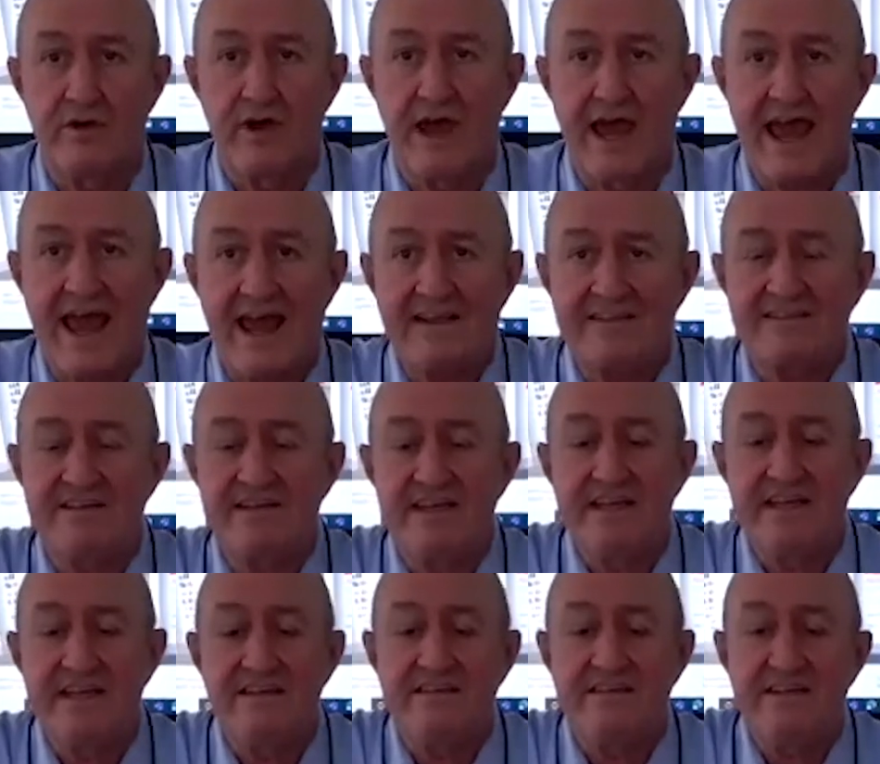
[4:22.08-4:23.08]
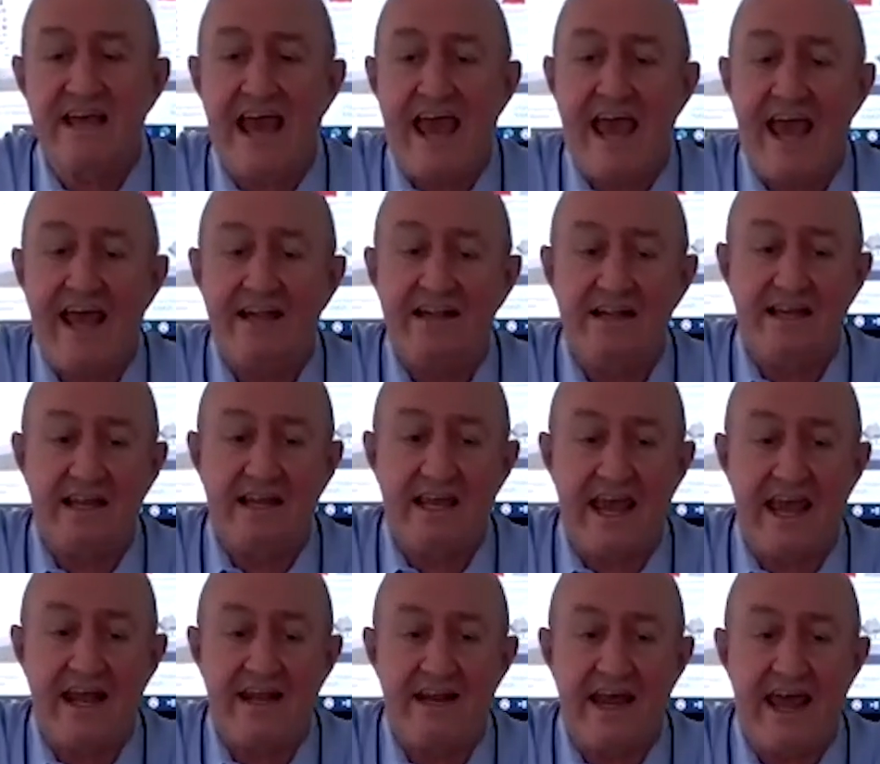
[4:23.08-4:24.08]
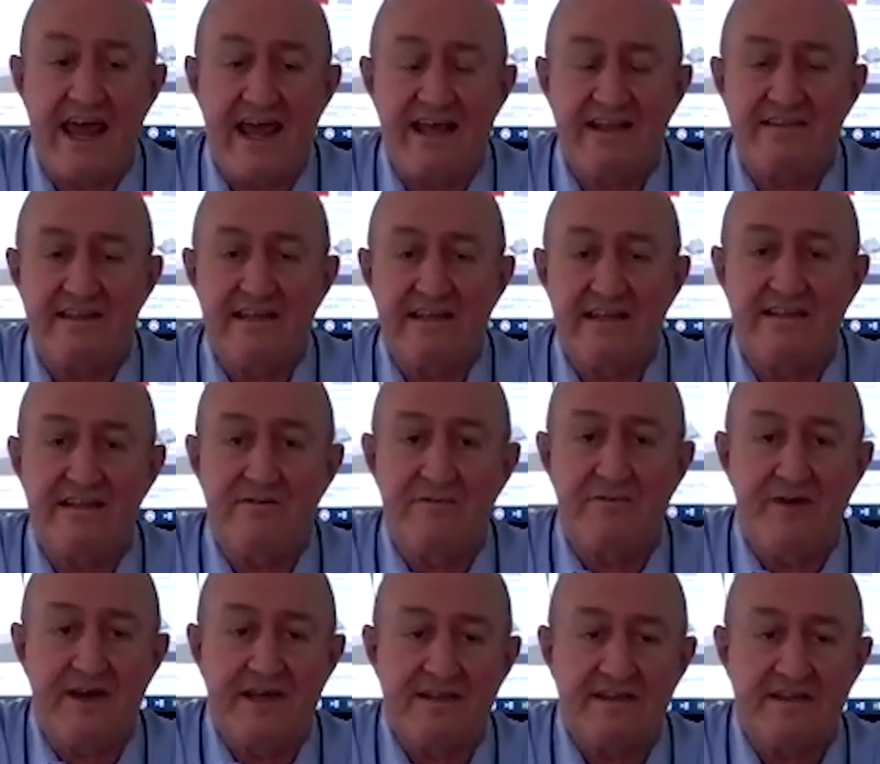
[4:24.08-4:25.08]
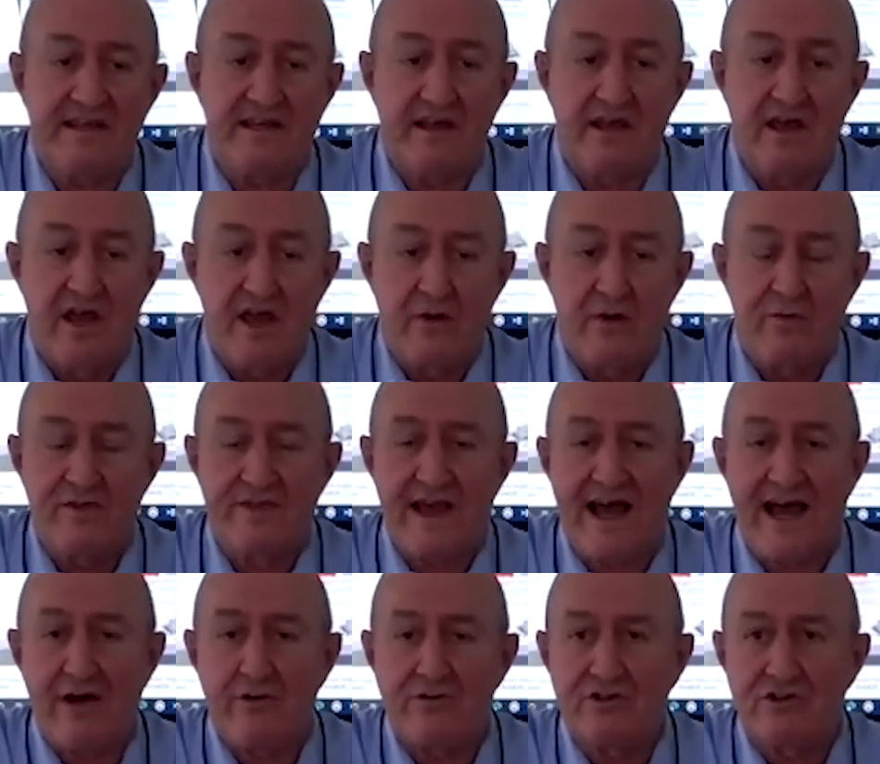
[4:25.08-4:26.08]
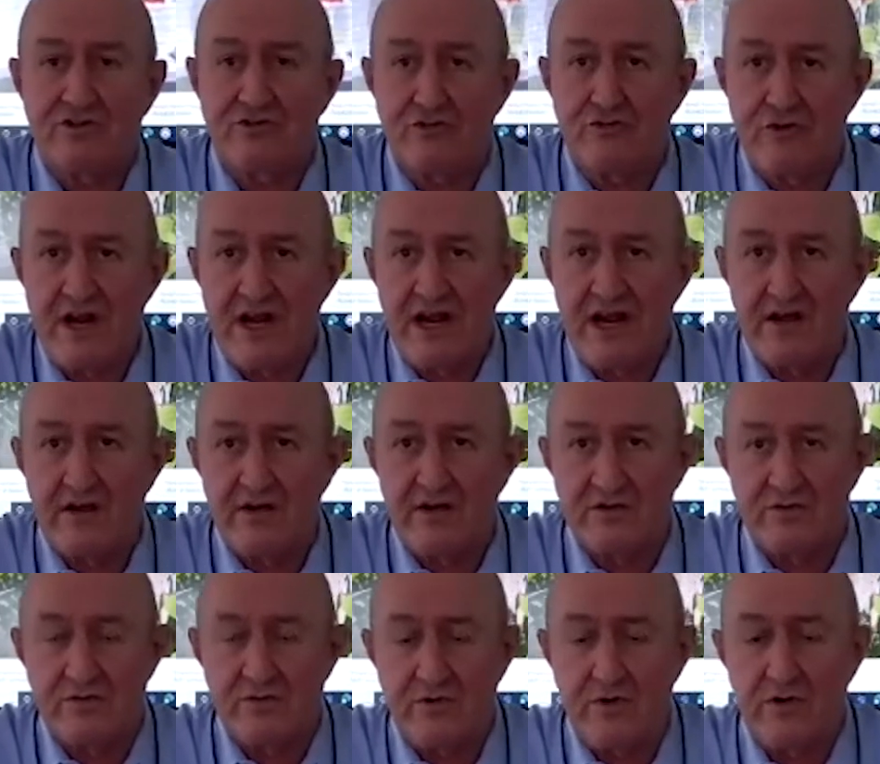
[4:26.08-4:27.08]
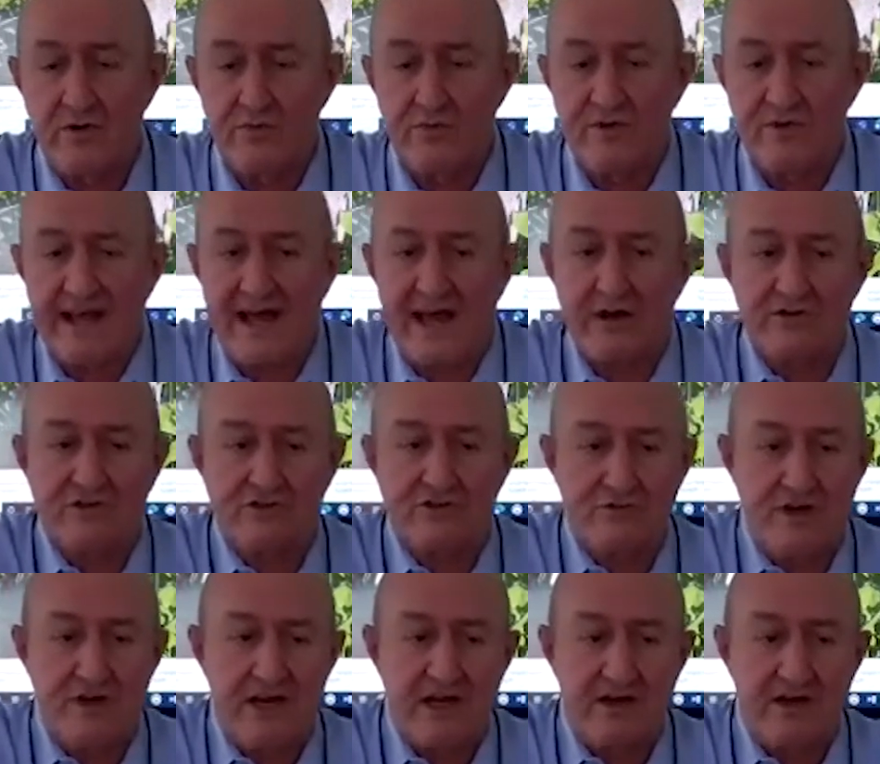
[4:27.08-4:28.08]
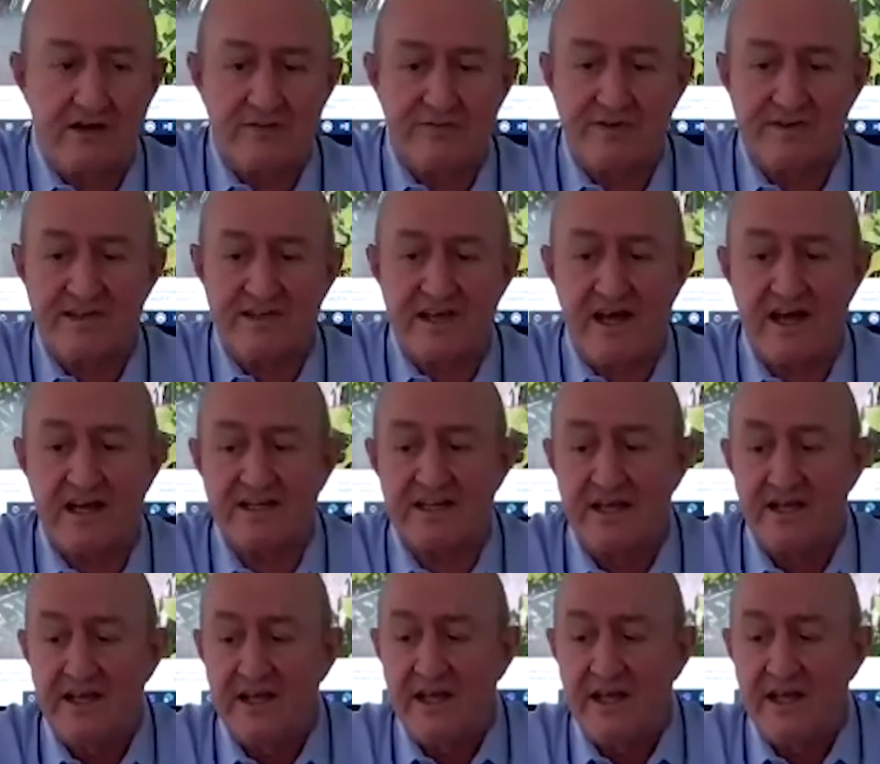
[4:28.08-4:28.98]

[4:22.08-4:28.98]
as easy handling and as easy fixing without drilling on the wall, without drilling on a facade.